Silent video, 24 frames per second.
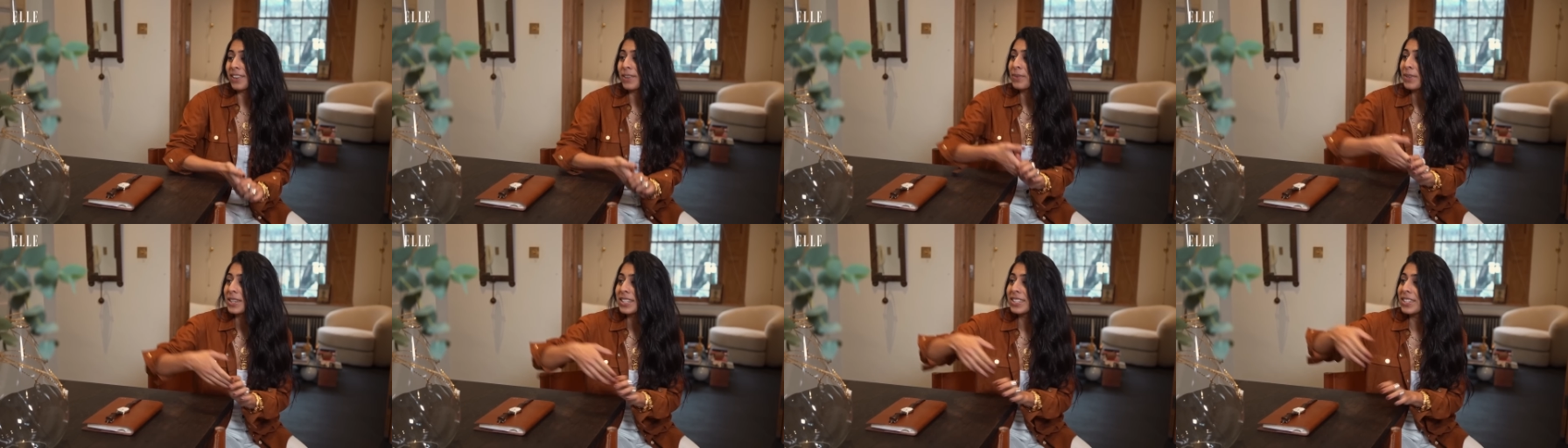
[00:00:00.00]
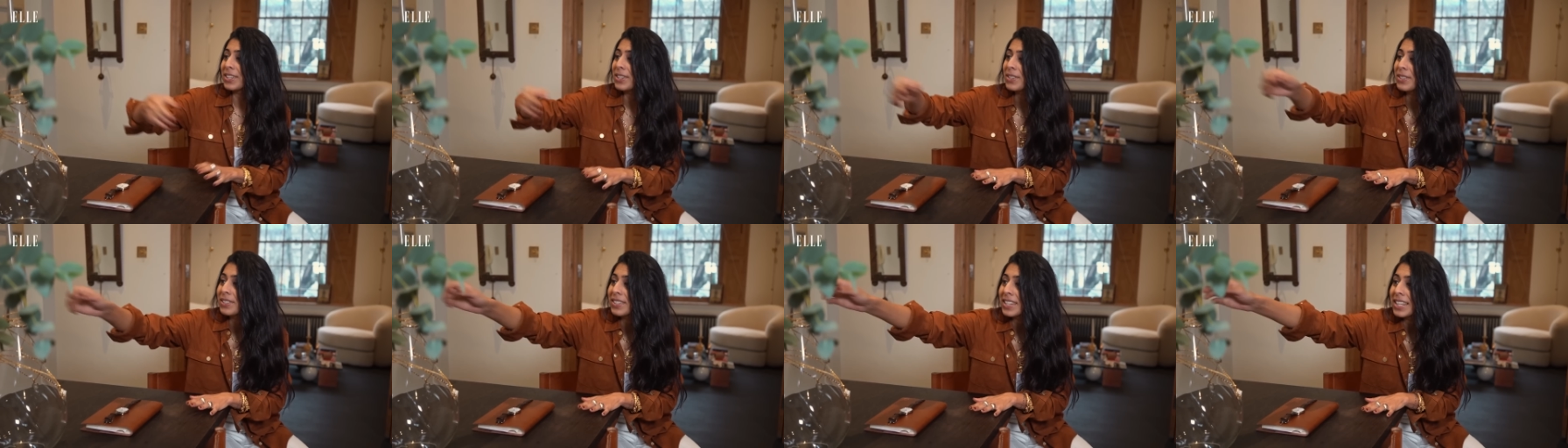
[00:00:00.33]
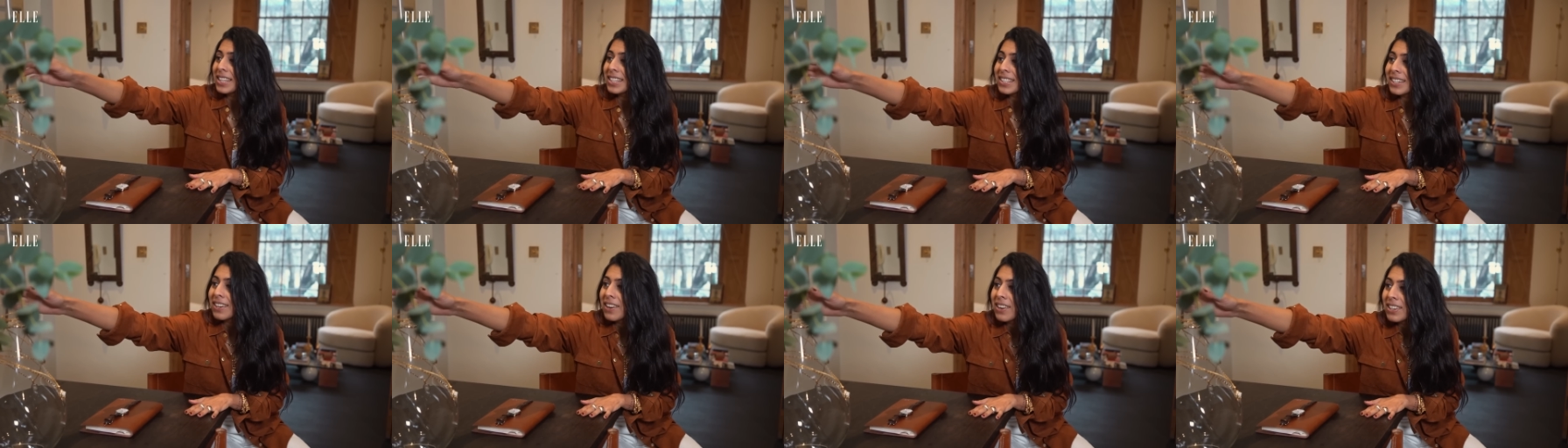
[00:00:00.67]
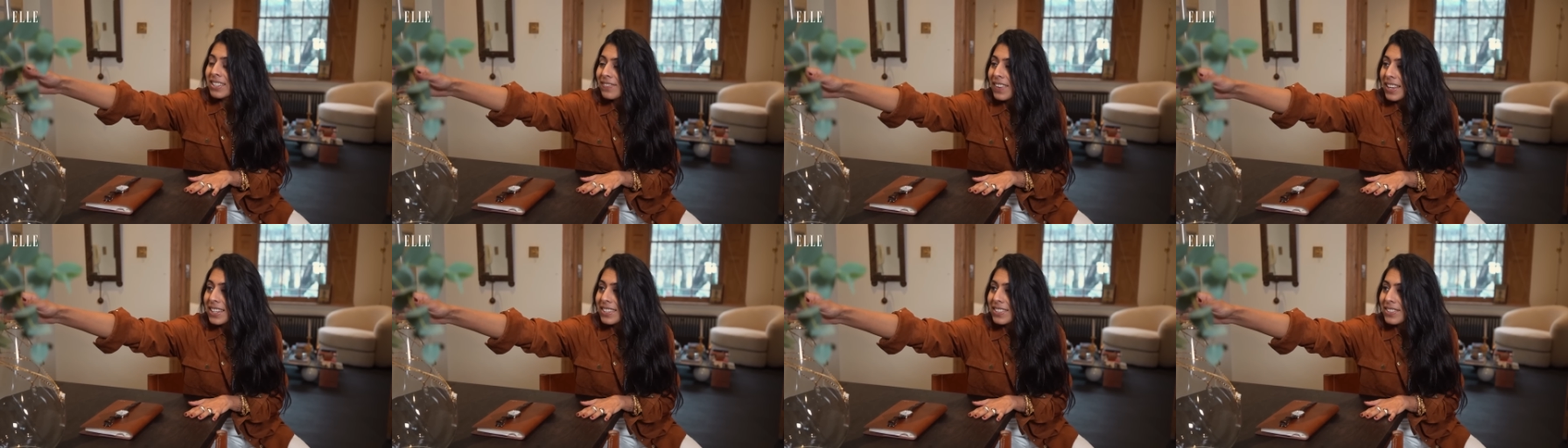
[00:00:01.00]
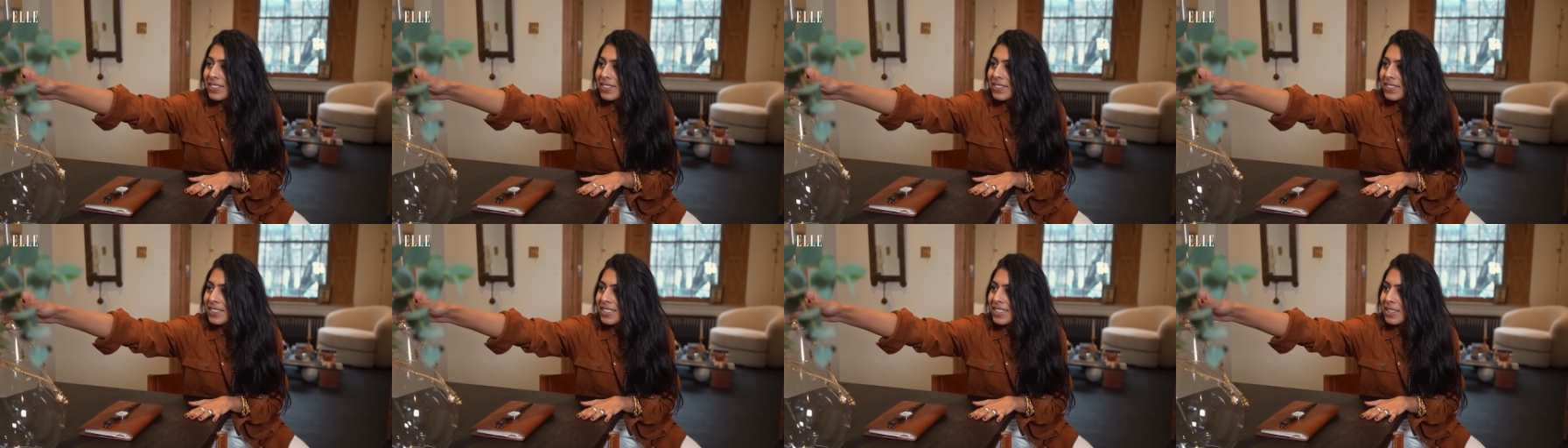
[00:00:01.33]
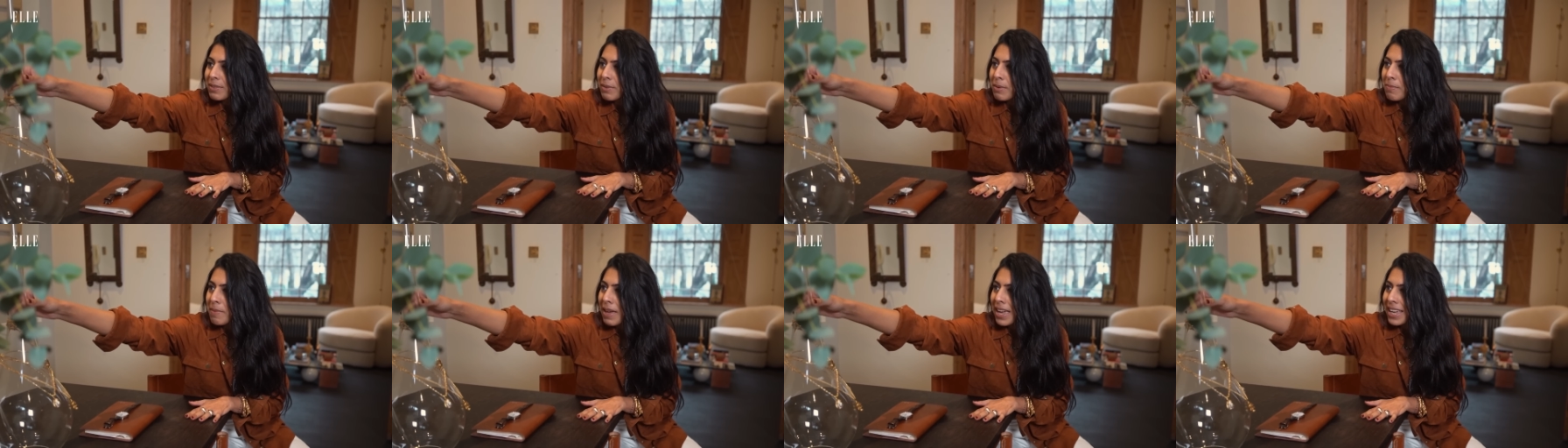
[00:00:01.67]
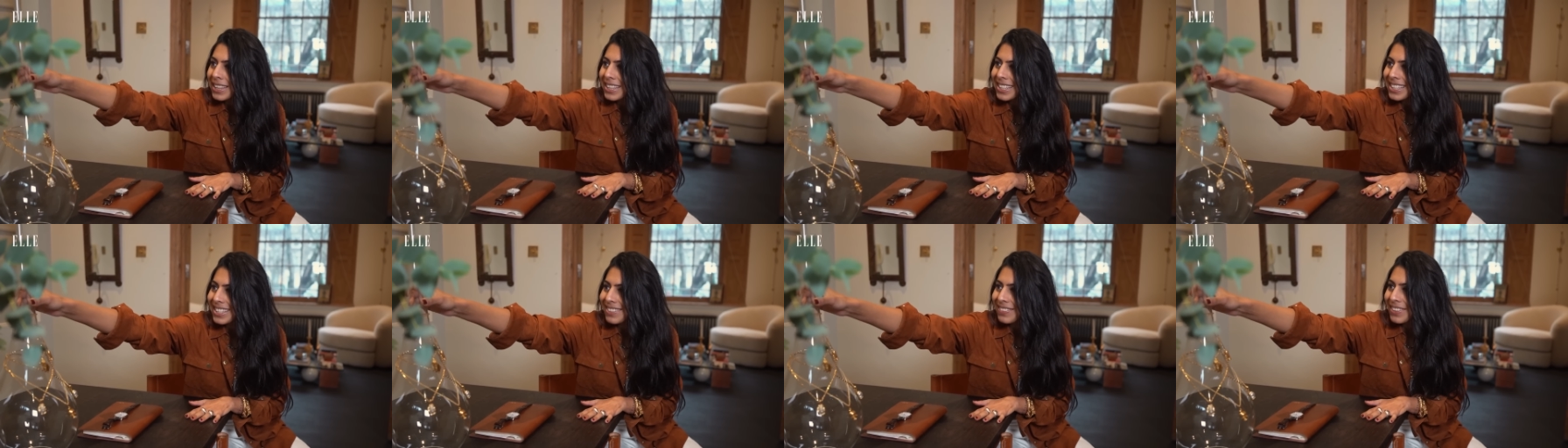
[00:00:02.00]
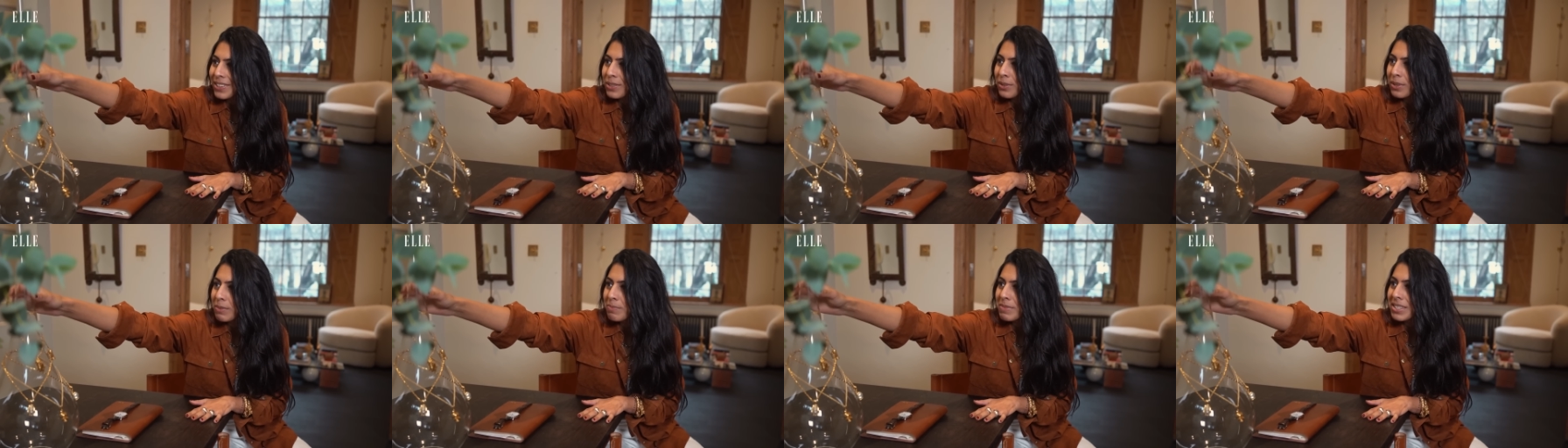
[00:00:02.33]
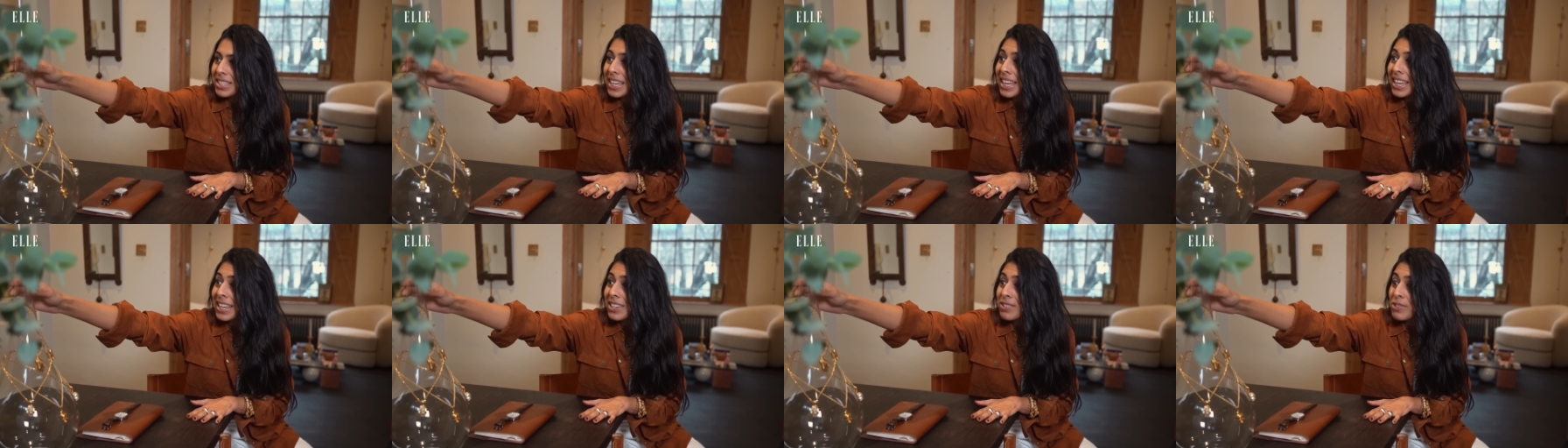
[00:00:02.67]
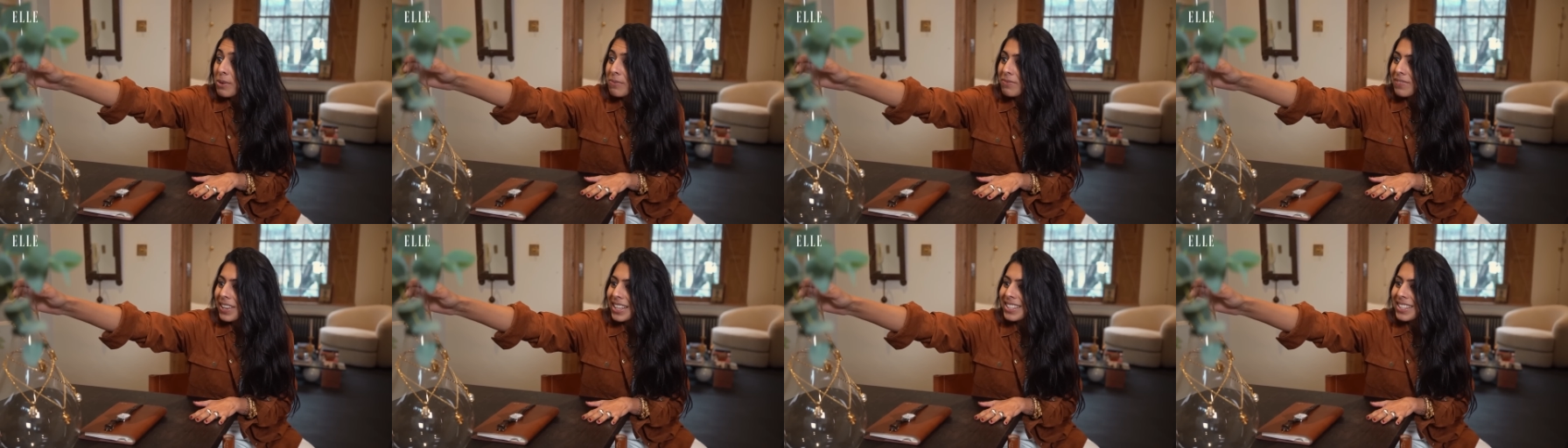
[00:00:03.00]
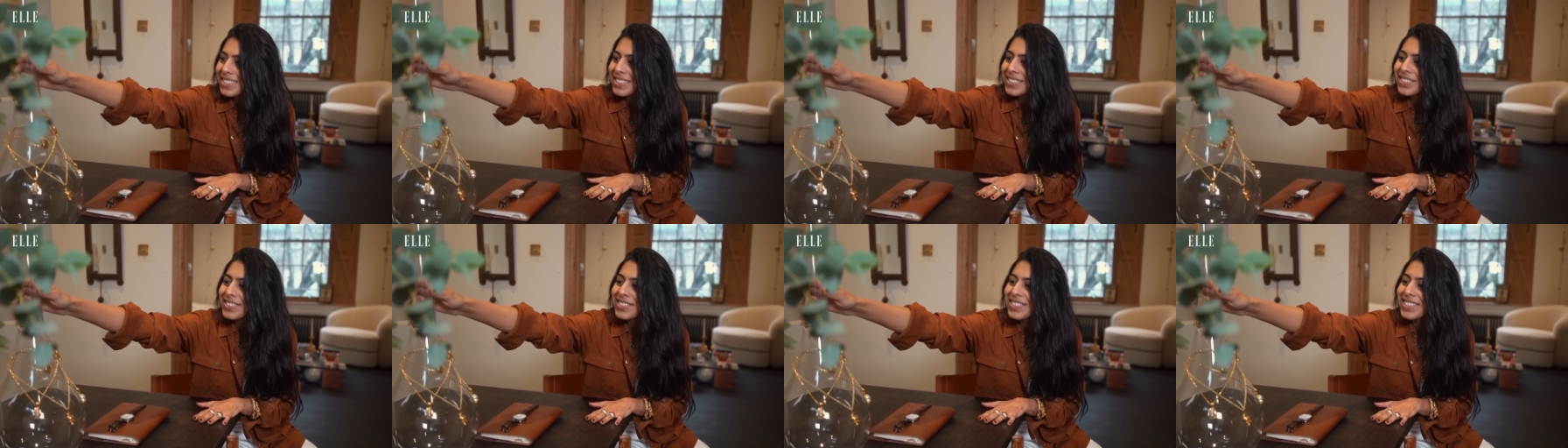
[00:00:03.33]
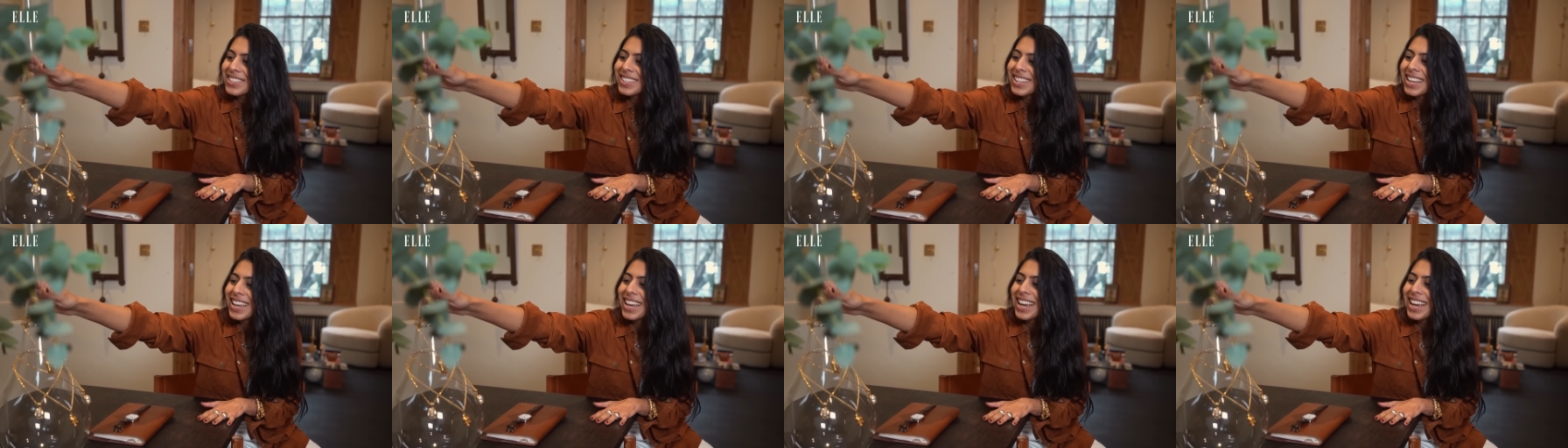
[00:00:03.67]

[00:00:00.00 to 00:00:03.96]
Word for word: I always use these glass vessels that we made. These, we call them teardrop vessels,